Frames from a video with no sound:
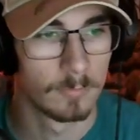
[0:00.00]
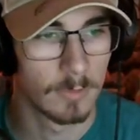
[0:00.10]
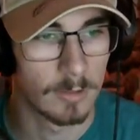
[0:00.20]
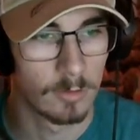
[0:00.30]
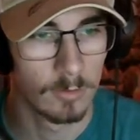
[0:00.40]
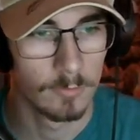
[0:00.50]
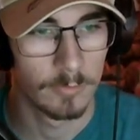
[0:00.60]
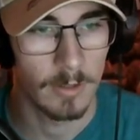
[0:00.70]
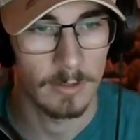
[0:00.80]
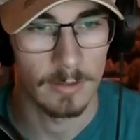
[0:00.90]
I totally
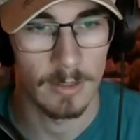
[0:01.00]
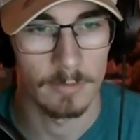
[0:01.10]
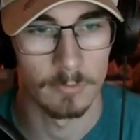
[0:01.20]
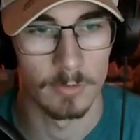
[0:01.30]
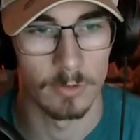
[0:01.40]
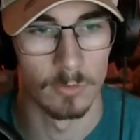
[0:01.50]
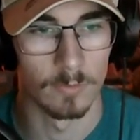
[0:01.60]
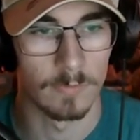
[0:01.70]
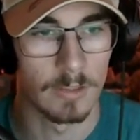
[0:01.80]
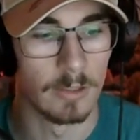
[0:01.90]
forgot that I have to record a
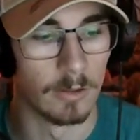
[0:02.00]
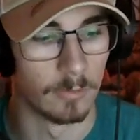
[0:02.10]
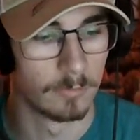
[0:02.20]
video.